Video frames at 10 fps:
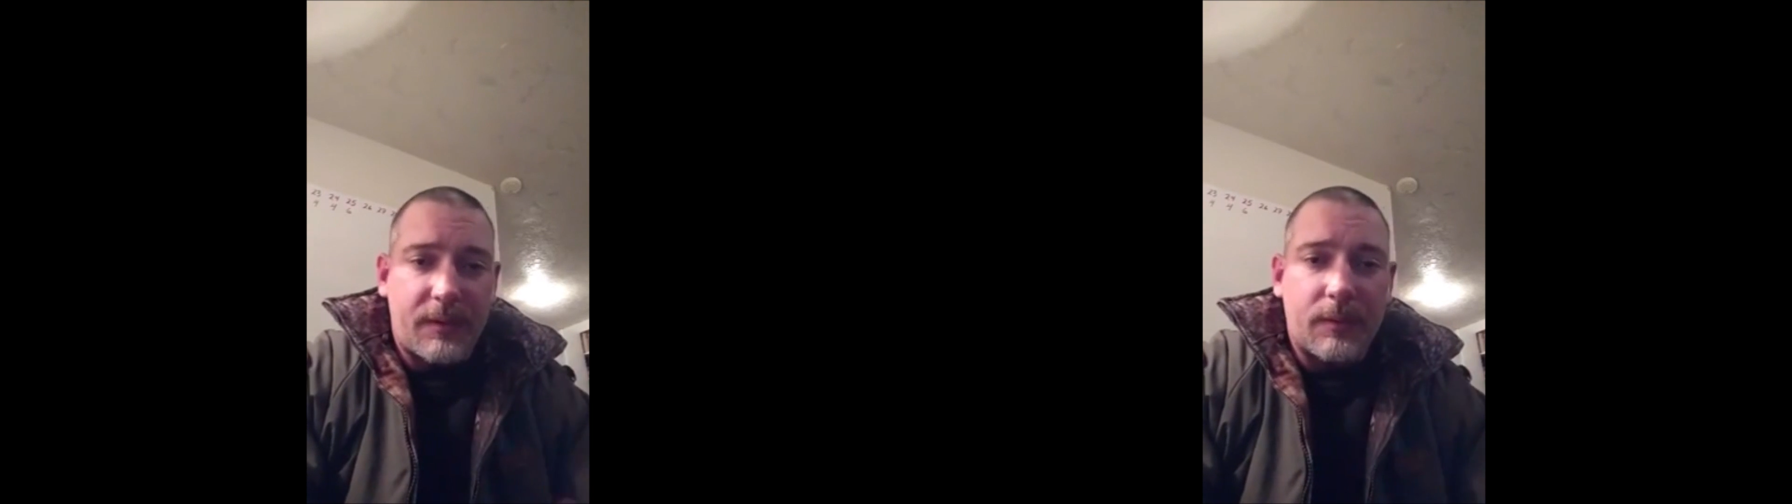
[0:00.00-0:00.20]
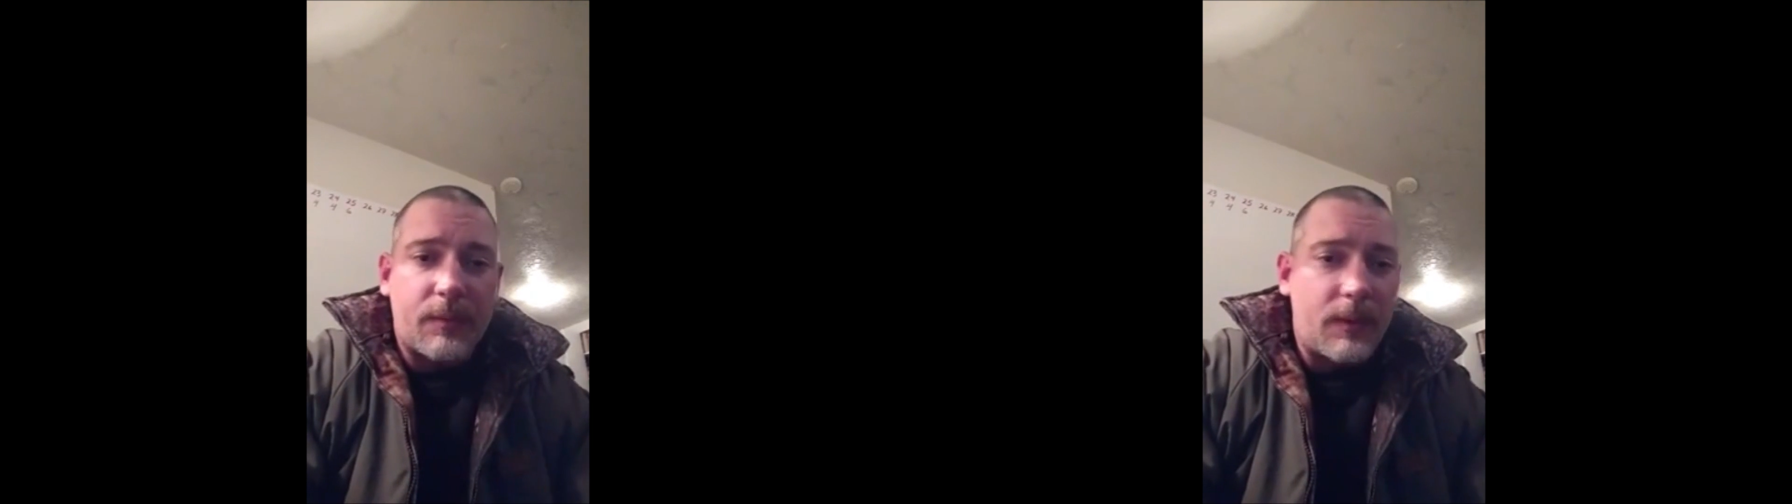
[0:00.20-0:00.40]

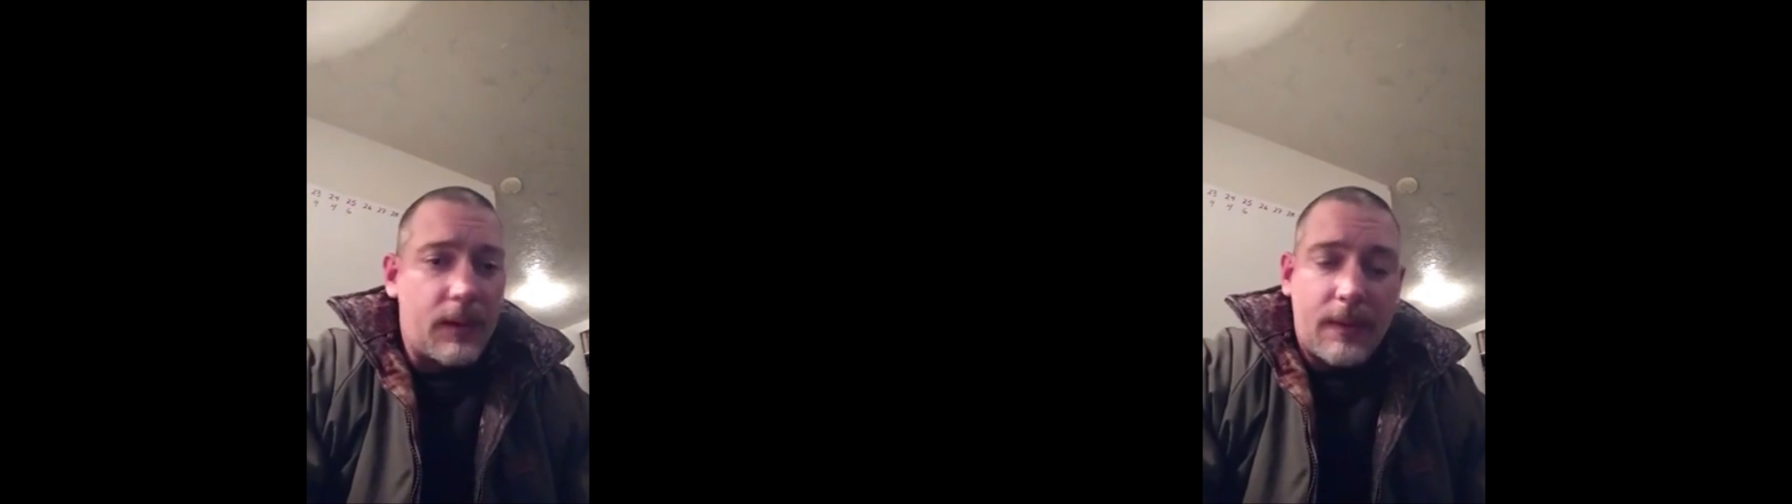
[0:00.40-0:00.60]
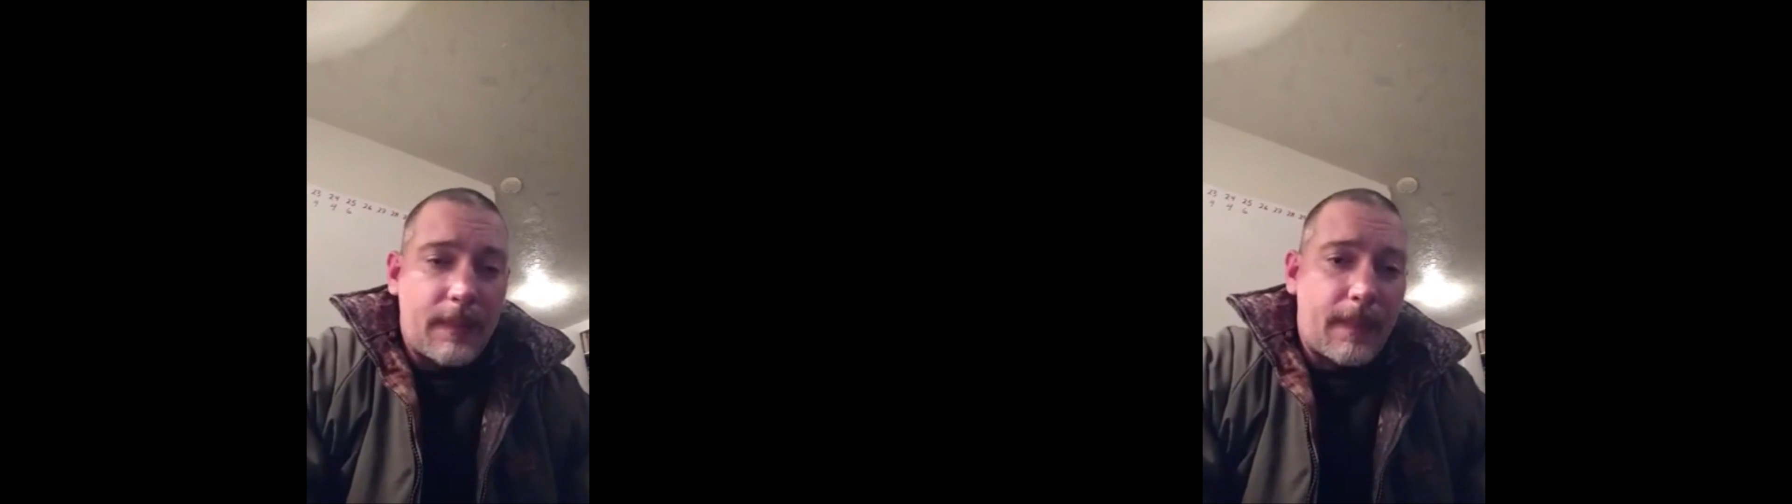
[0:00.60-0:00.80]
you
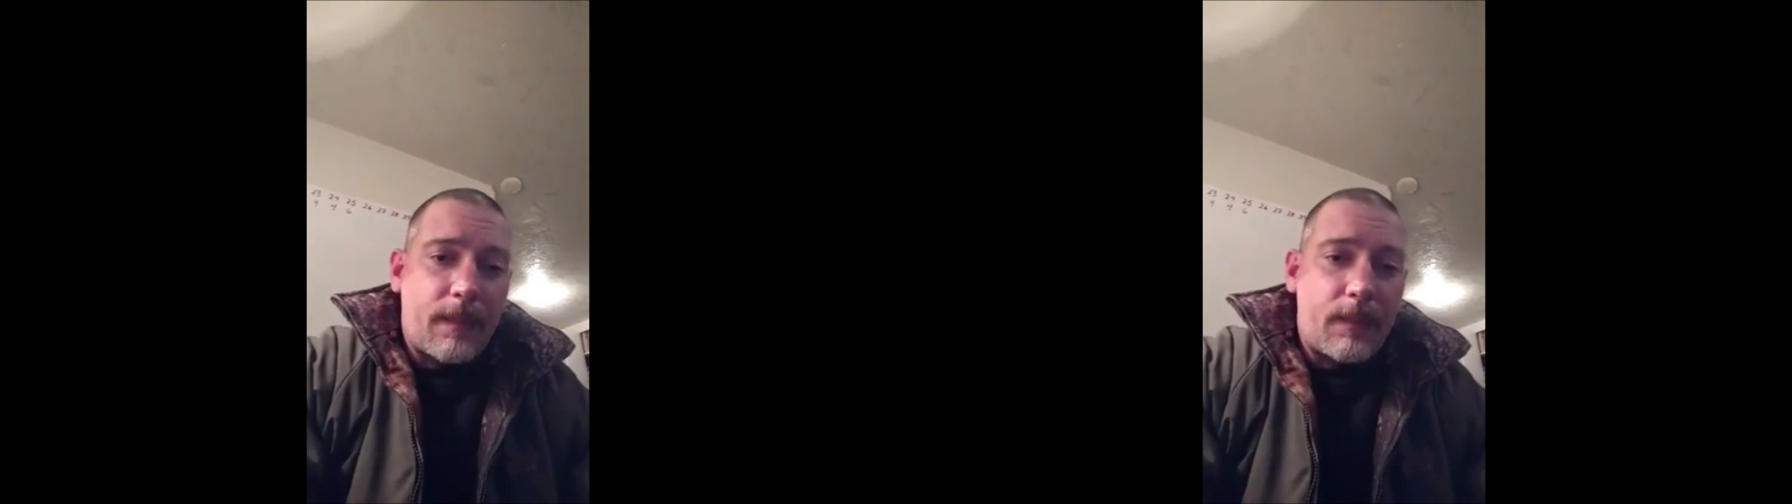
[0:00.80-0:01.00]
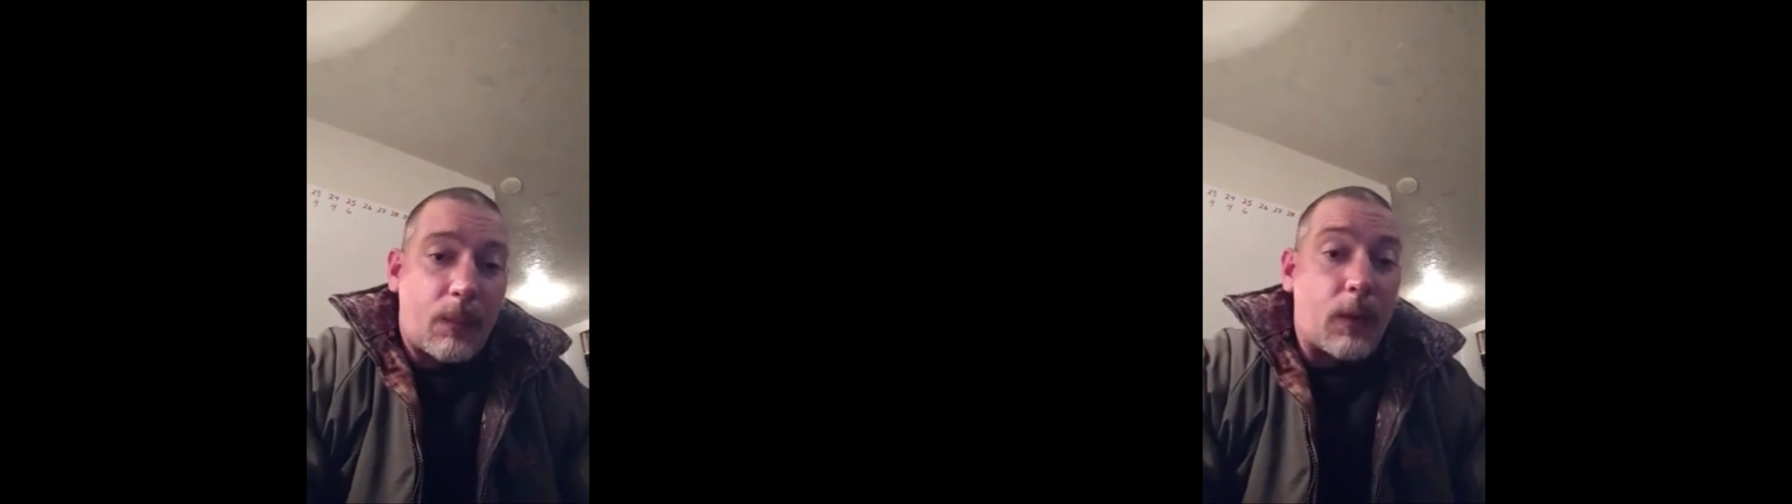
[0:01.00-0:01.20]

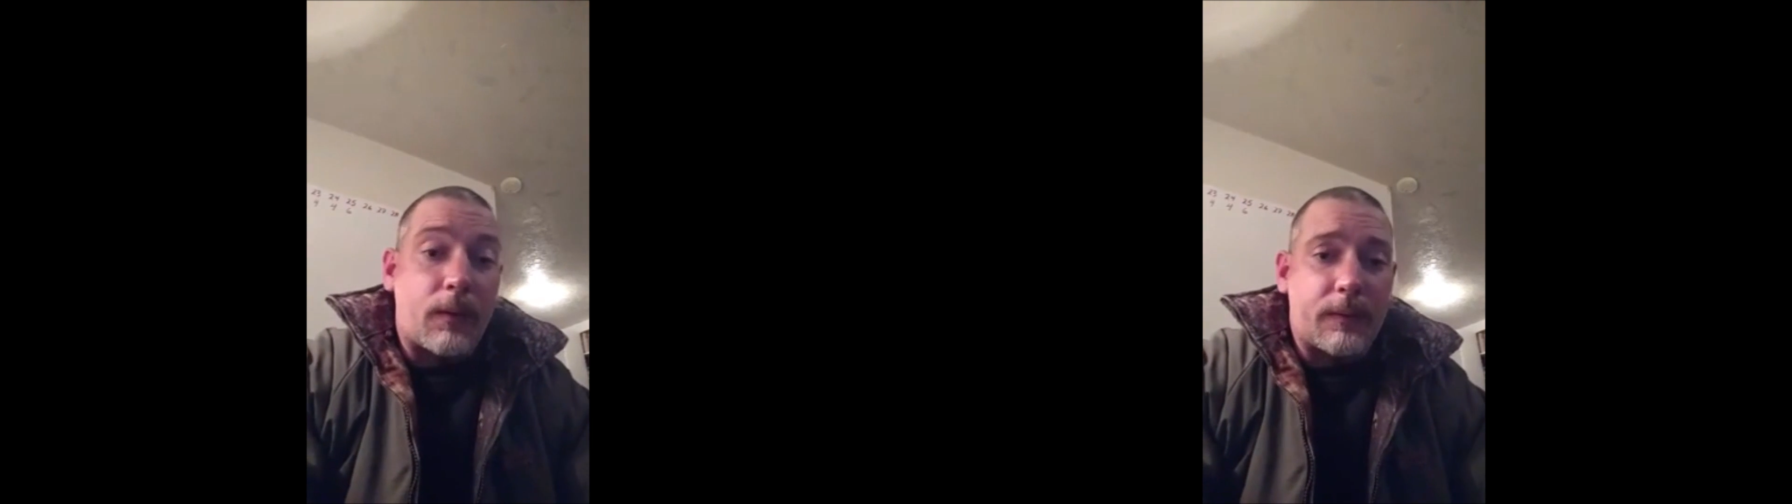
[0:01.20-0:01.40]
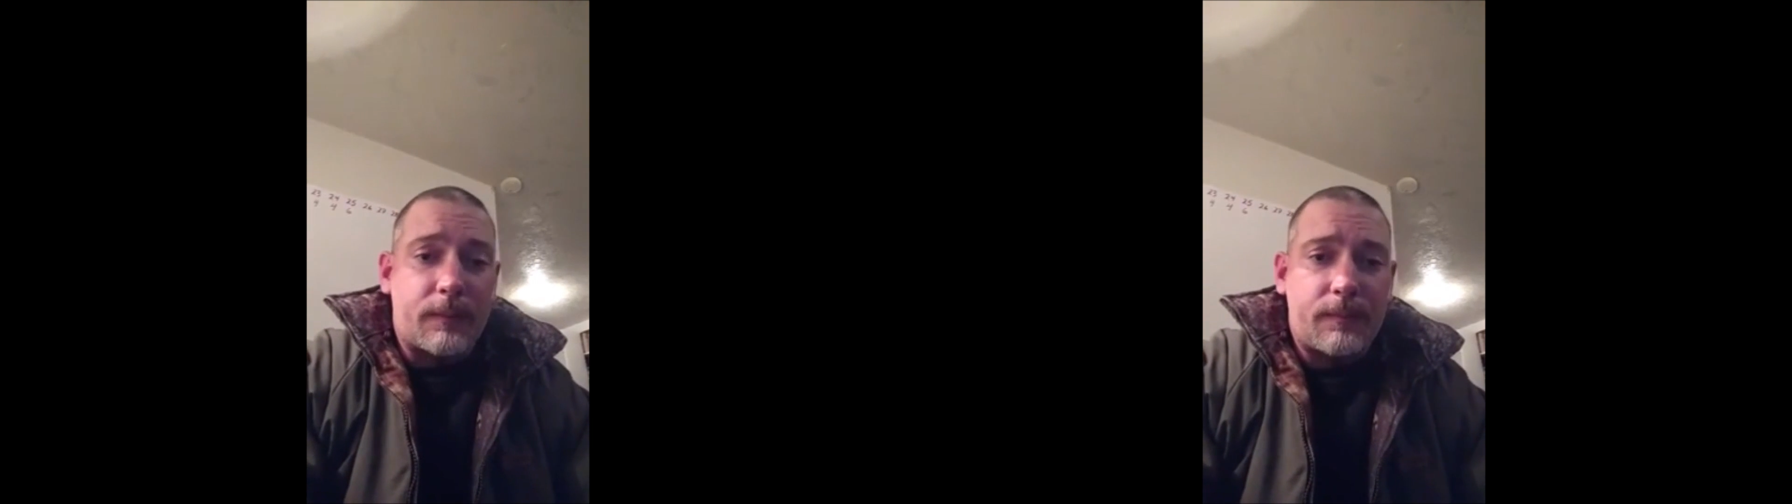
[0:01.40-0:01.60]
weren't.